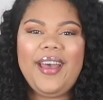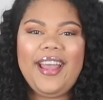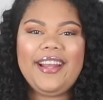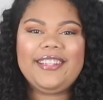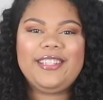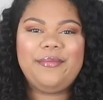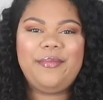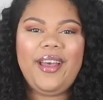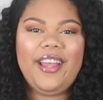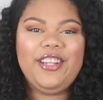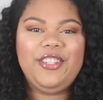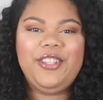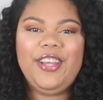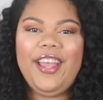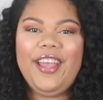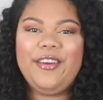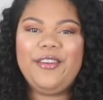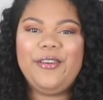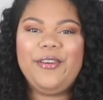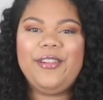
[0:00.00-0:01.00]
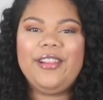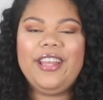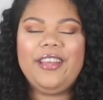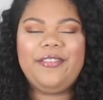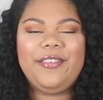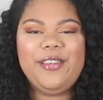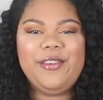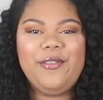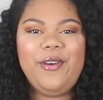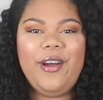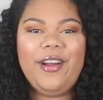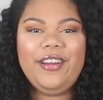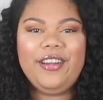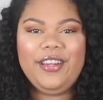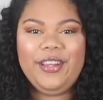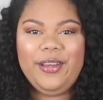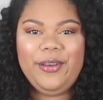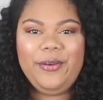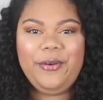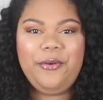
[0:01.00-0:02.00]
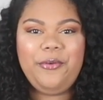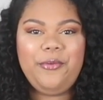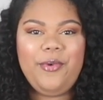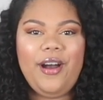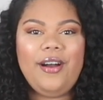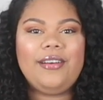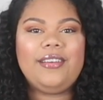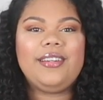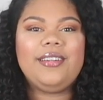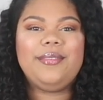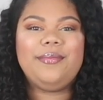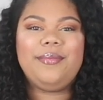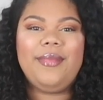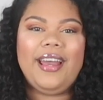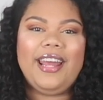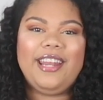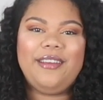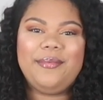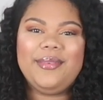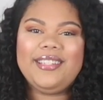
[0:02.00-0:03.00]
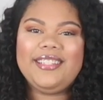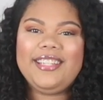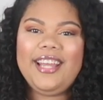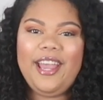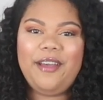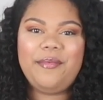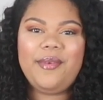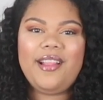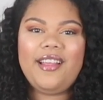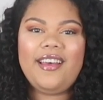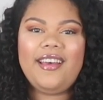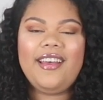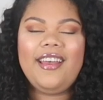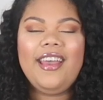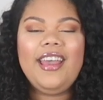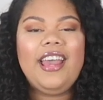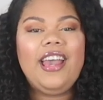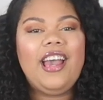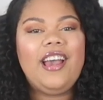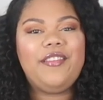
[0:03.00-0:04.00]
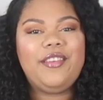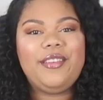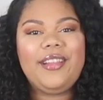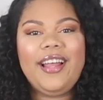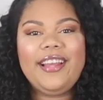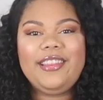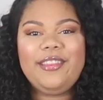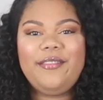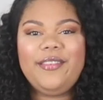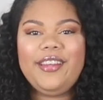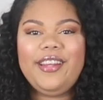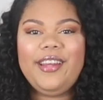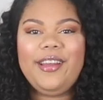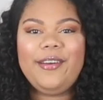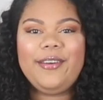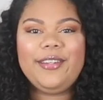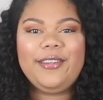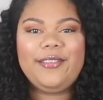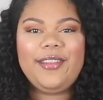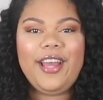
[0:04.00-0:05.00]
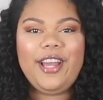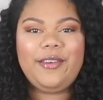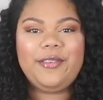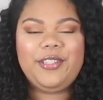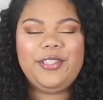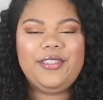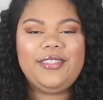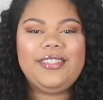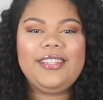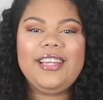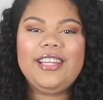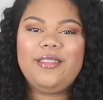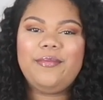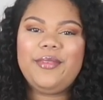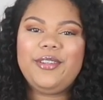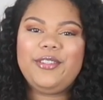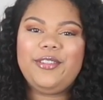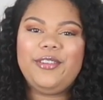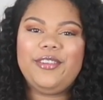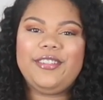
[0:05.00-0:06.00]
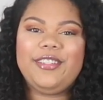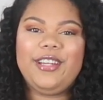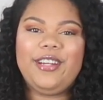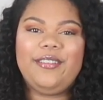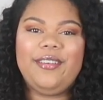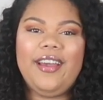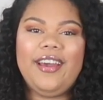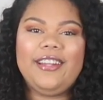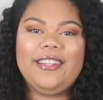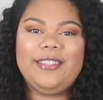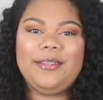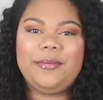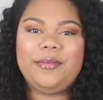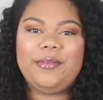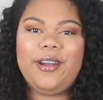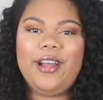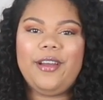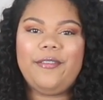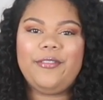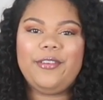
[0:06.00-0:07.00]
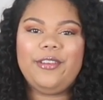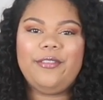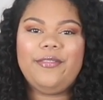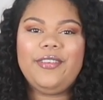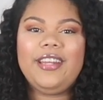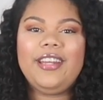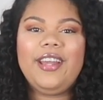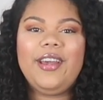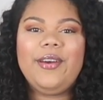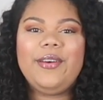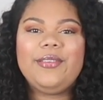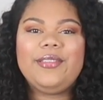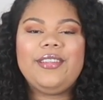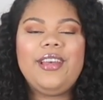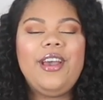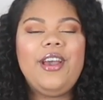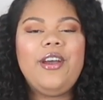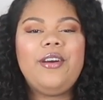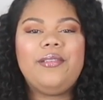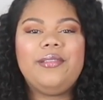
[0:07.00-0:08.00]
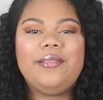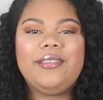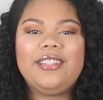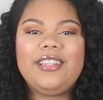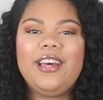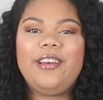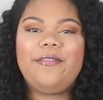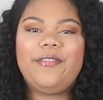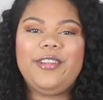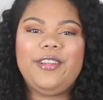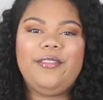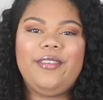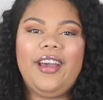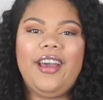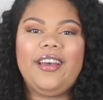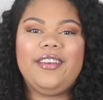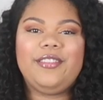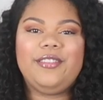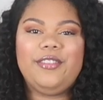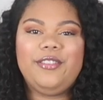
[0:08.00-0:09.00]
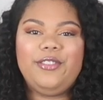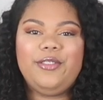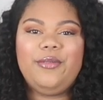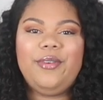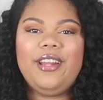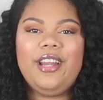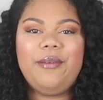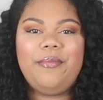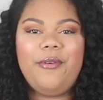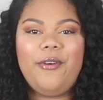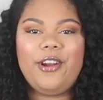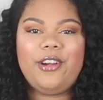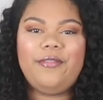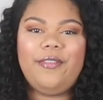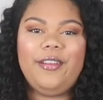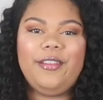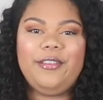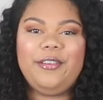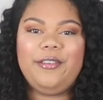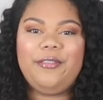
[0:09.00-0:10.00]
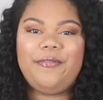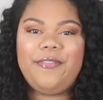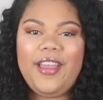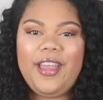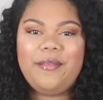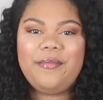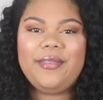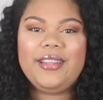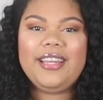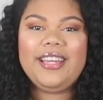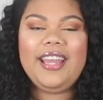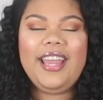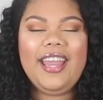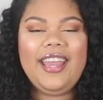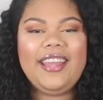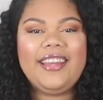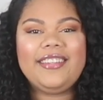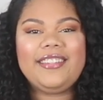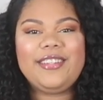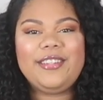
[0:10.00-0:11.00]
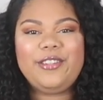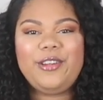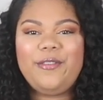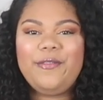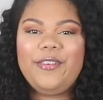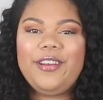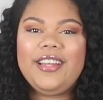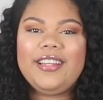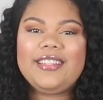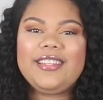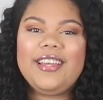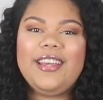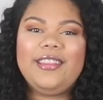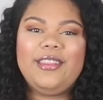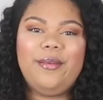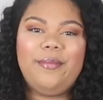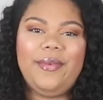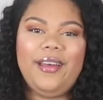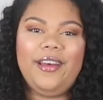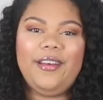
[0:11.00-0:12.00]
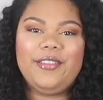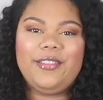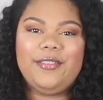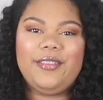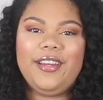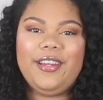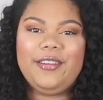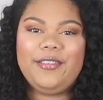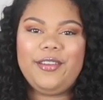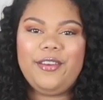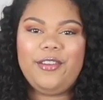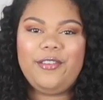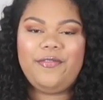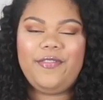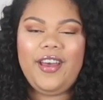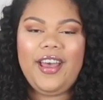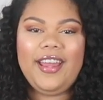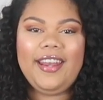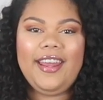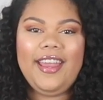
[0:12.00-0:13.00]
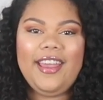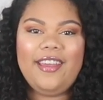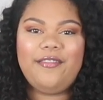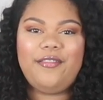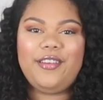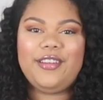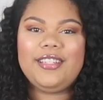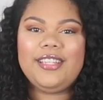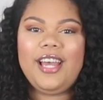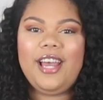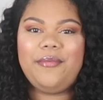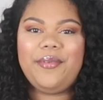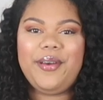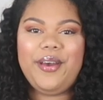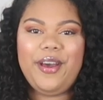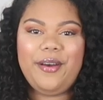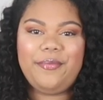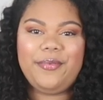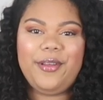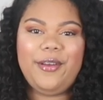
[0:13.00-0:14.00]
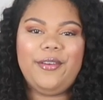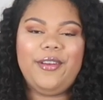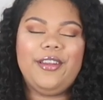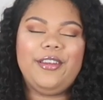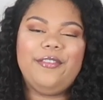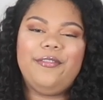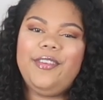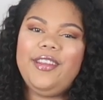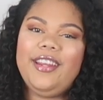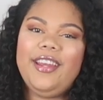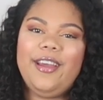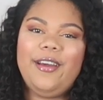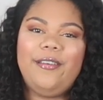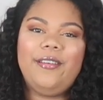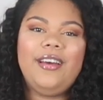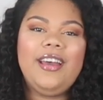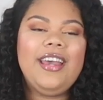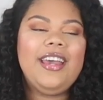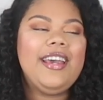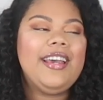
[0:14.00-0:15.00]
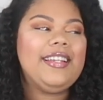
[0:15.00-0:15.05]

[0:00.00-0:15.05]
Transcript: back to my channel. If you are new, welcome. My name is Tamela. If you like the video and you like what you see, then be sure to stick around and subscribe for new videos. We would love for you guys to join a part of our little family, and don't forget to hit the bell so that you're notified every time I upload a new video.